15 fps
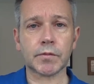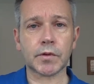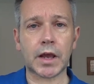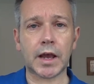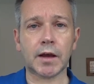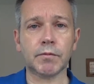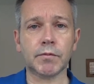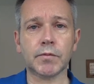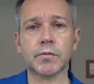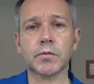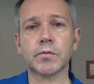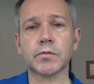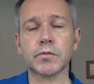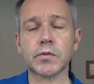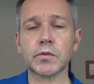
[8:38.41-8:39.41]

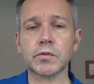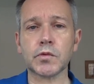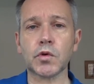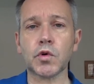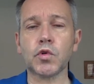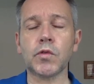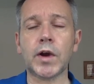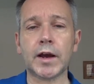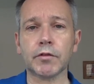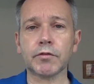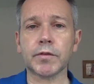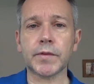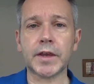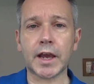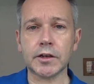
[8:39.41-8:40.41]
all round,
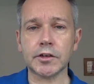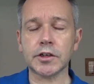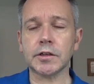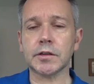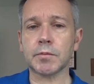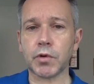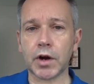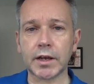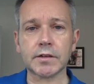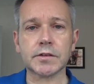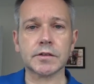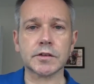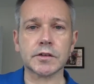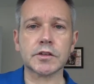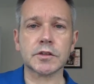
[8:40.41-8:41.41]
from the engine, the brakes
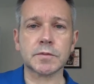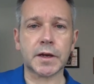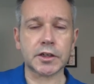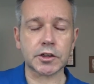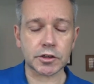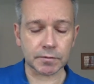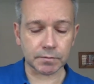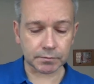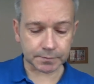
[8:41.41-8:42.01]
and the suspension.